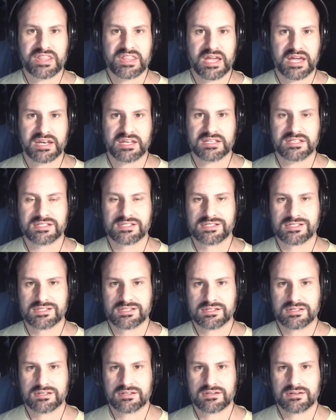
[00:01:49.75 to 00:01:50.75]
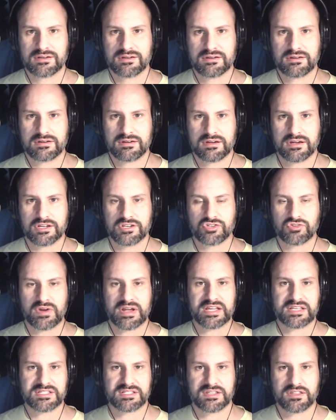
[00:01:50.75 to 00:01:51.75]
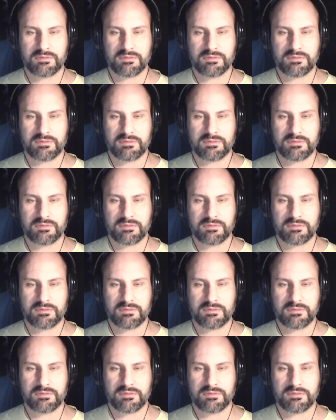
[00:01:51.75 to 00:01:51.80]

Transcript: that is addressed.